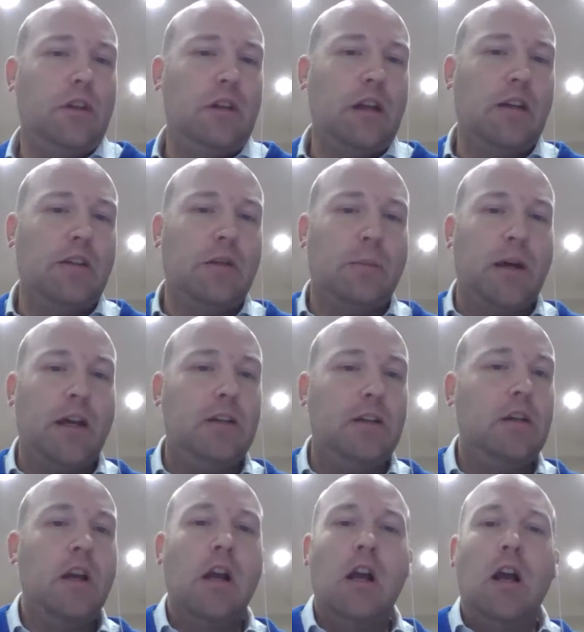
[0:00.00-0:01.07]
in that
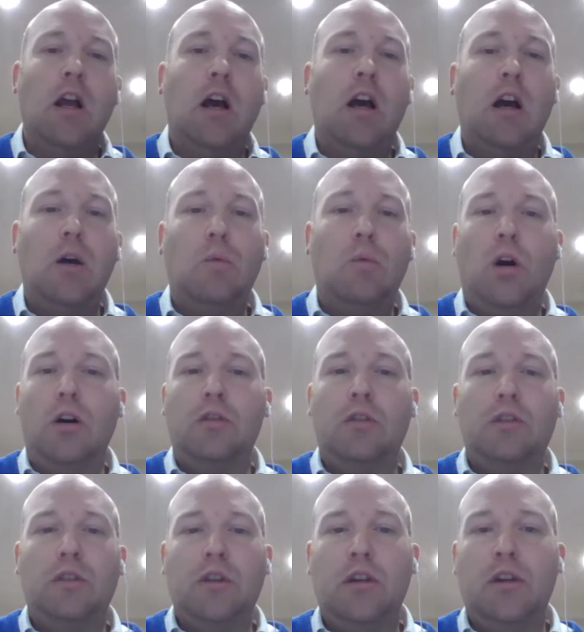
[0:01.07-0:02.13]
space,
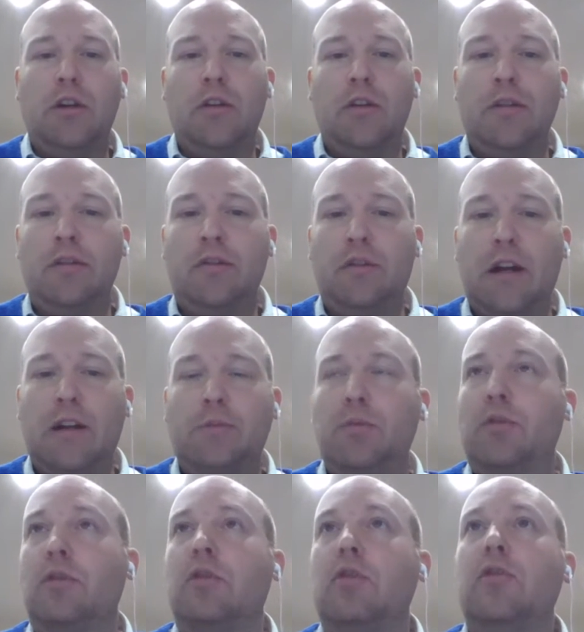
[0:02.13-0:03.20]
whilst the
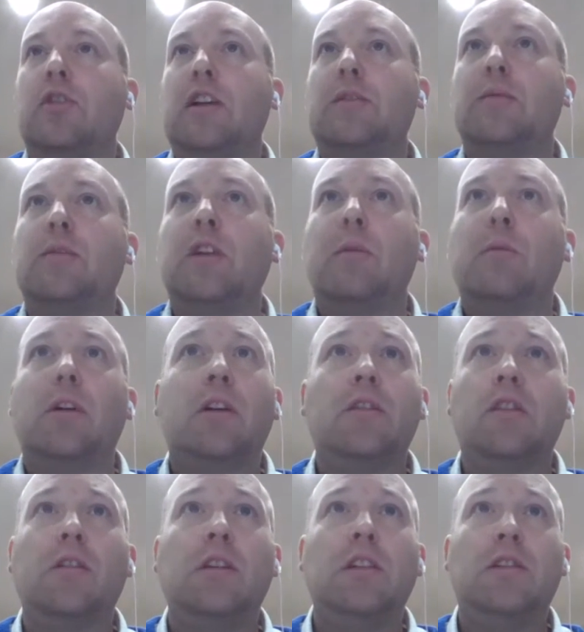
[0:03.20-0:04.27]
transport network
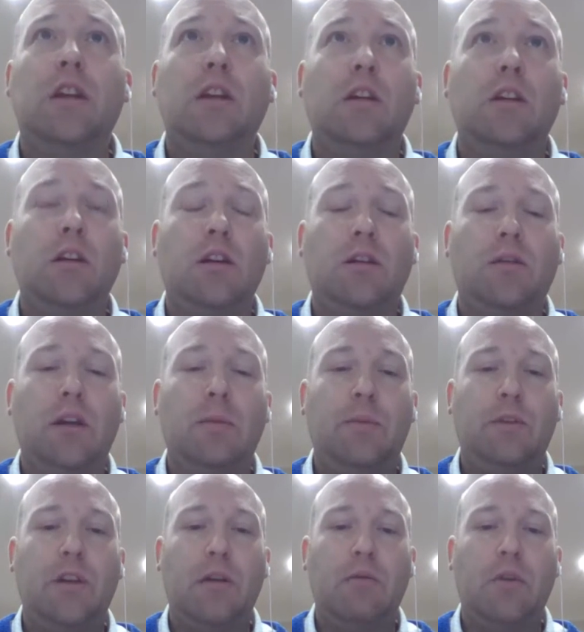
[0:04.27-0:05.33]
has only seen a 3%
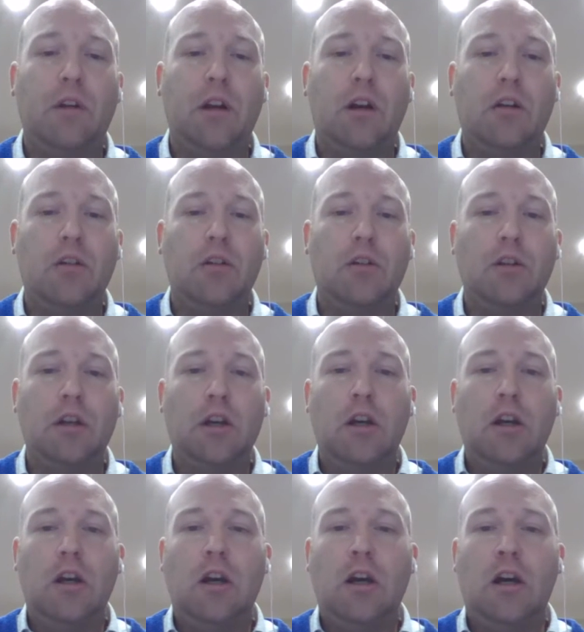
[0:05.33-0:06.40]
reduction
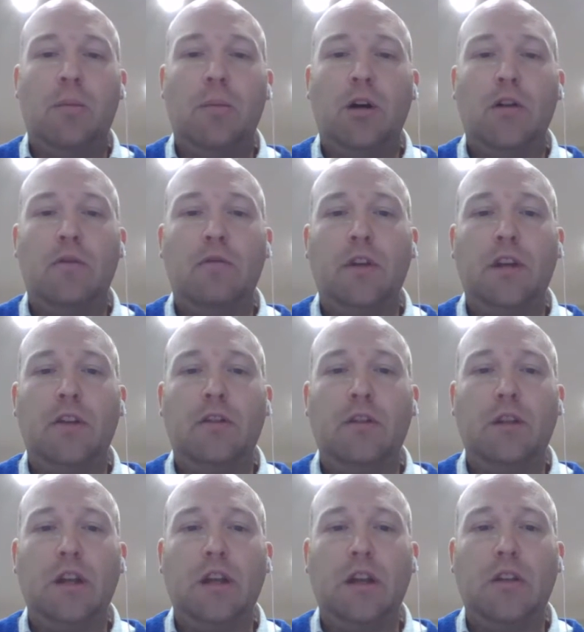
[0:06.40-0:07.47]
over
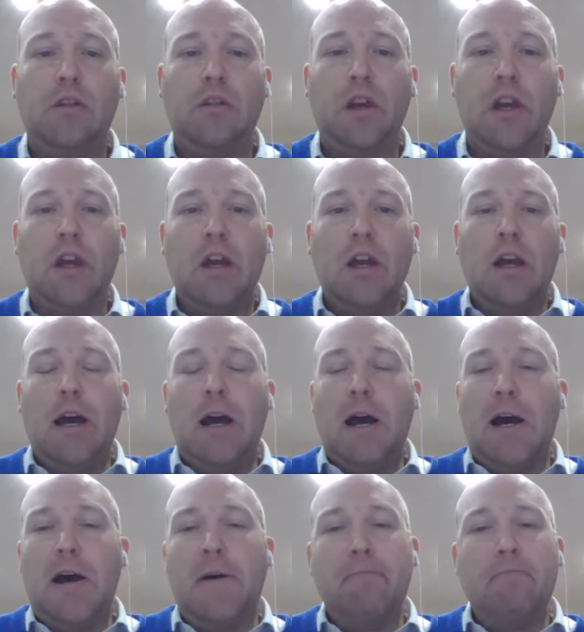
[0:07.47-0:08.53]
recent years.
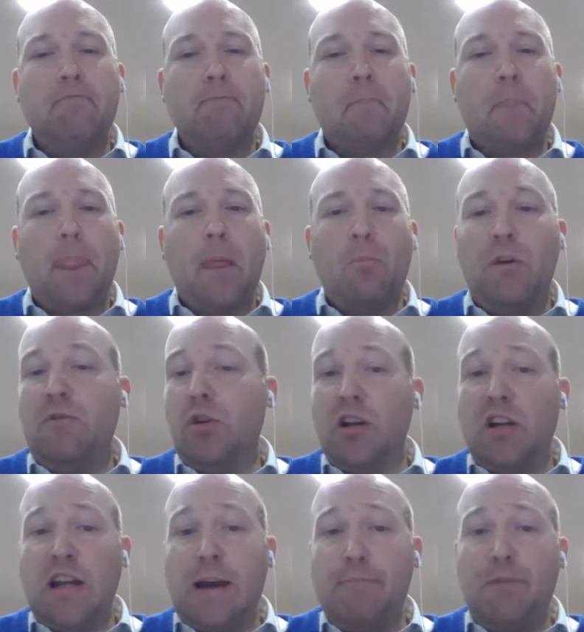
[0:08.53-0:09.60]
We've got
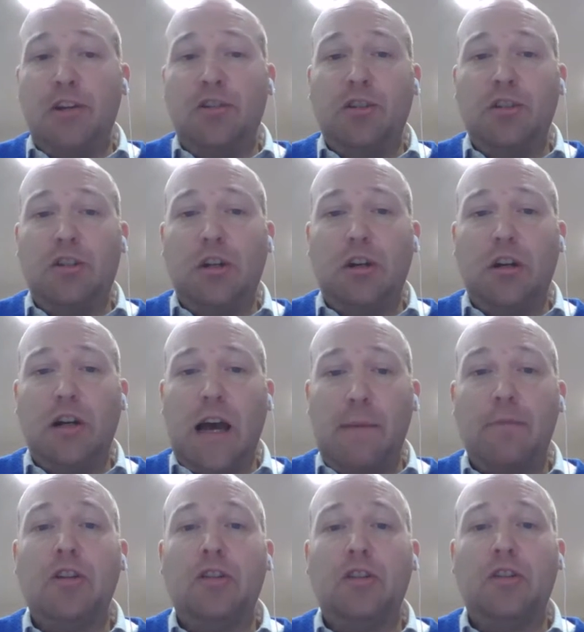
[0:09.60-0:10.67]
an
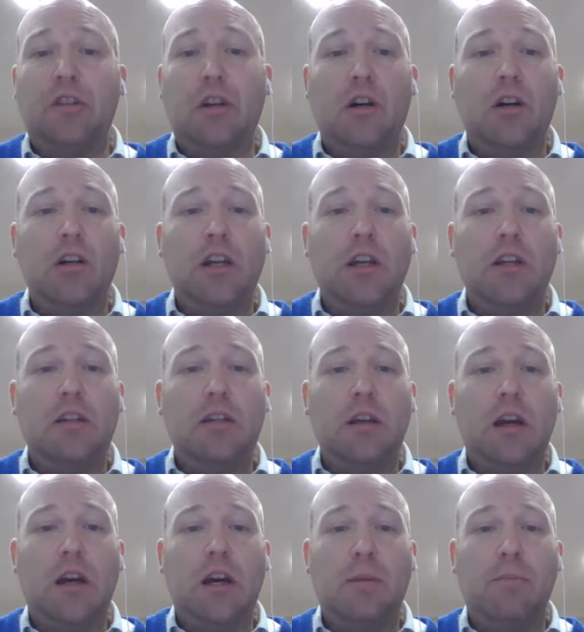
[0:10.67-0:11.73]
ambitious target
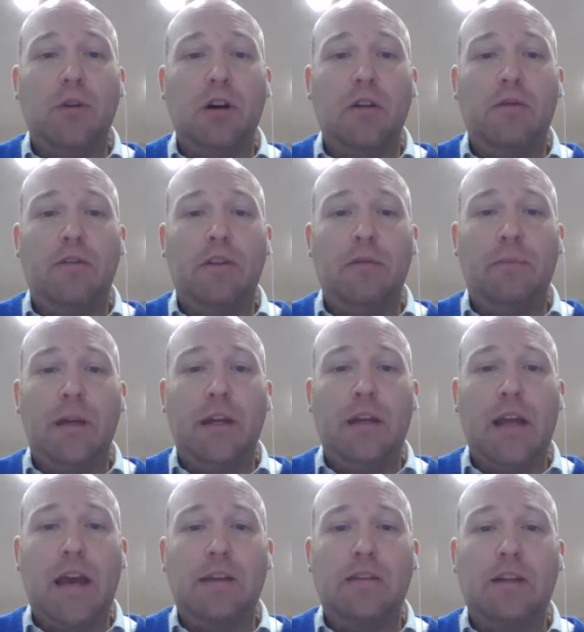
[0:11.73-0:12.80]
of being
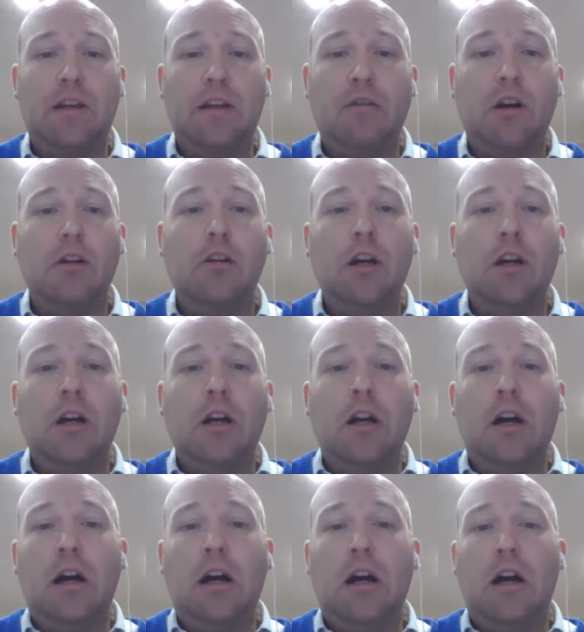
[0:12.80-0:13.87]
net zero
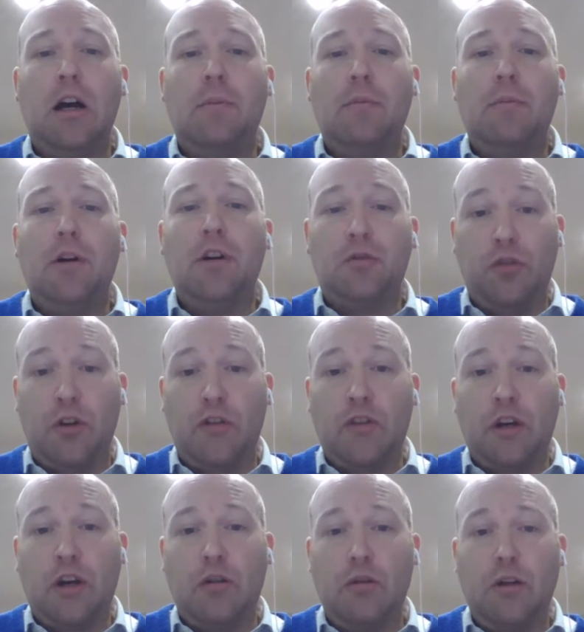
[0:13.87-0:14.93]
across
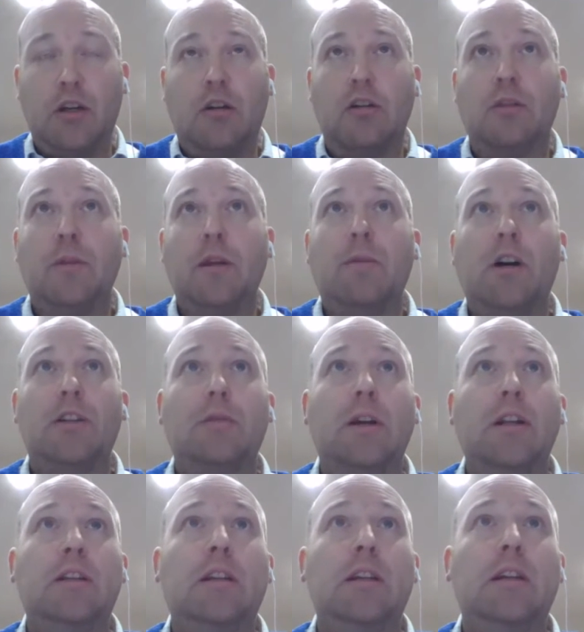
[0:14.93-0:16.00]
the whole economy by
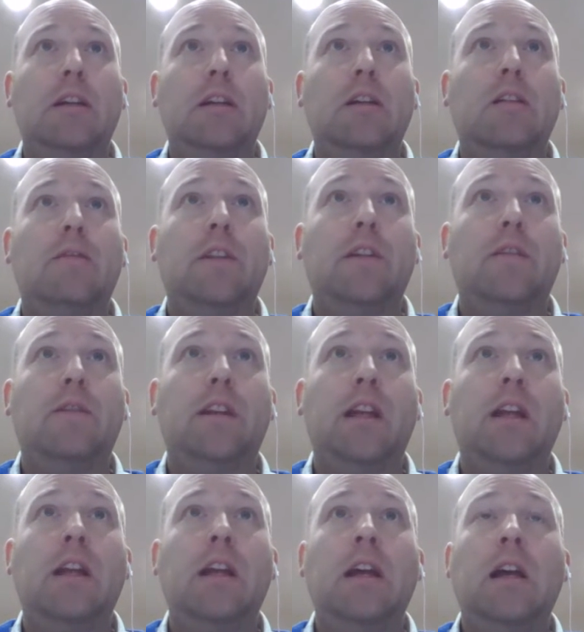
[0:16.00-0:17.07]

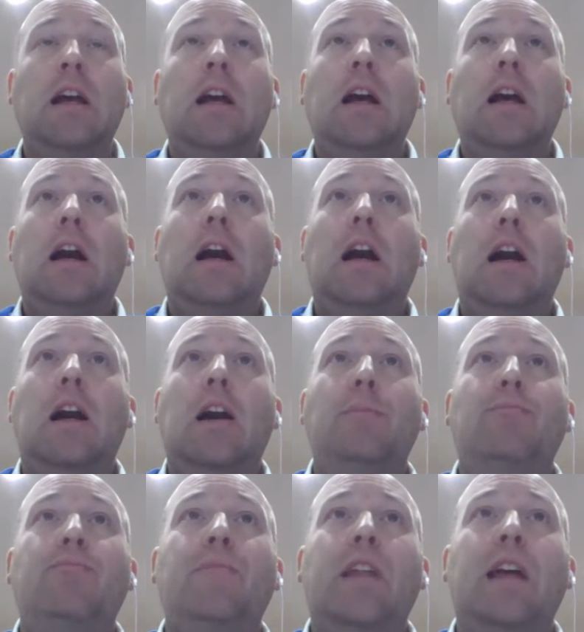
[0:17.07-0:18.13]
2050,
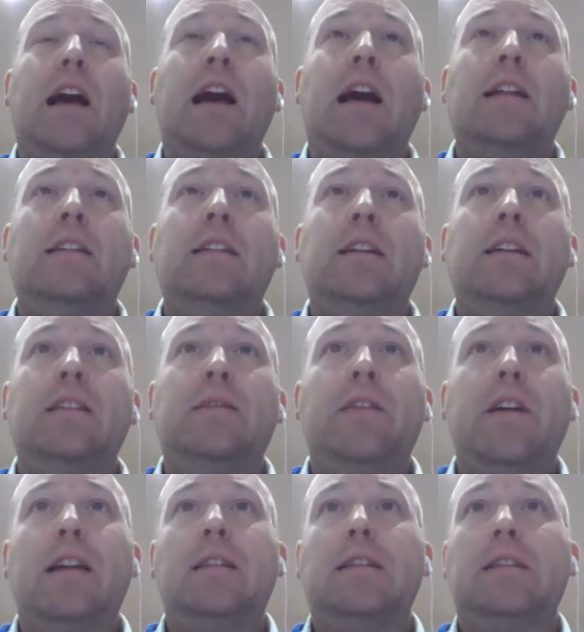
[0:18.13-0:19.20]
and it's
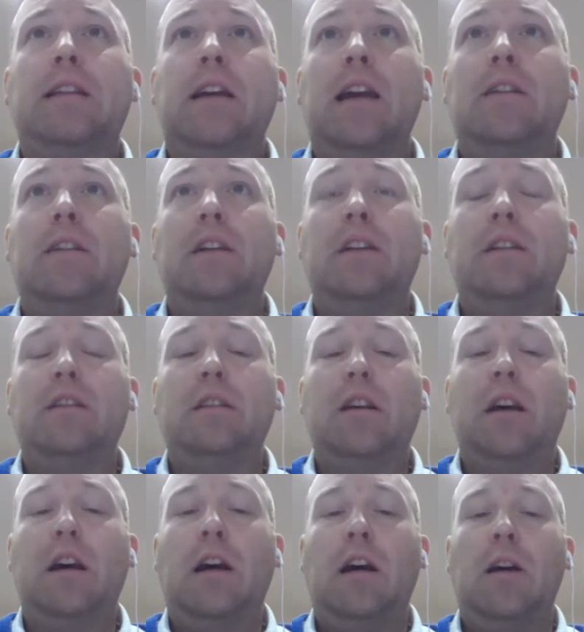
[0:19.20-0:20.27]
fair to say
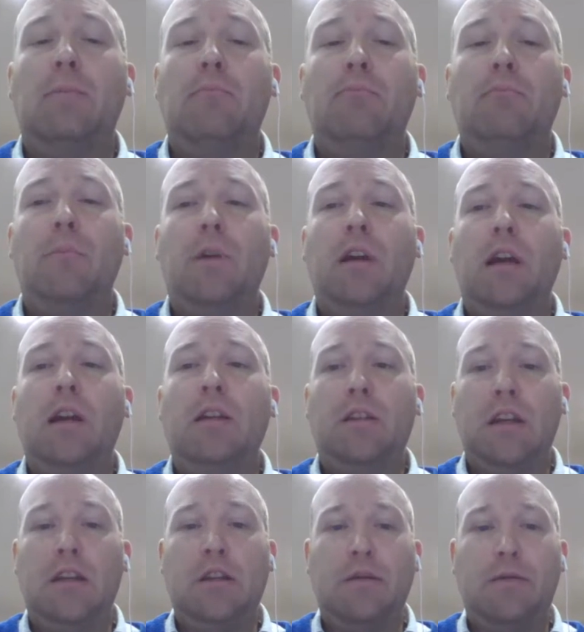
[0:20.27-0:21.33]
that
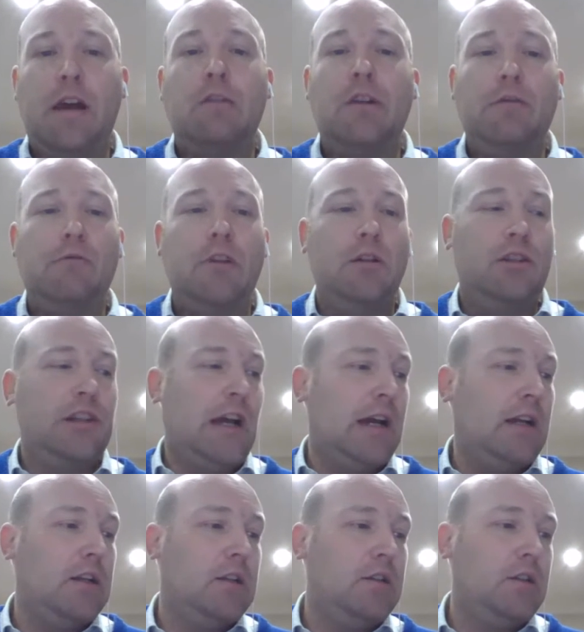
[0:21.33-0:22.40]
it's a very real
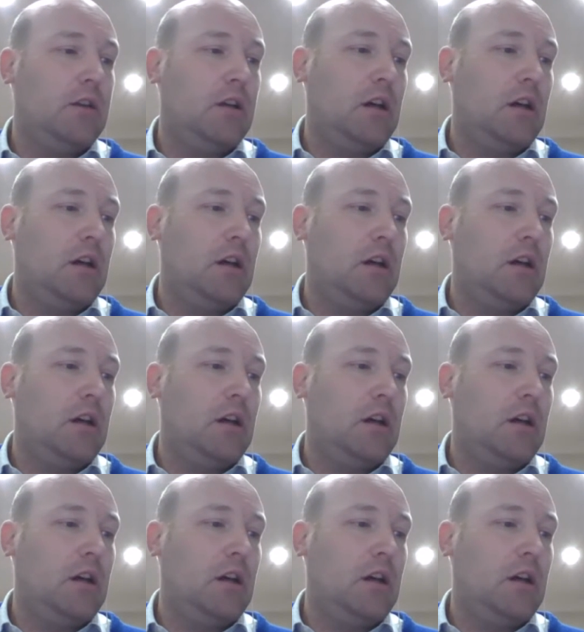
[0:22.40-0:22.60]
challenge.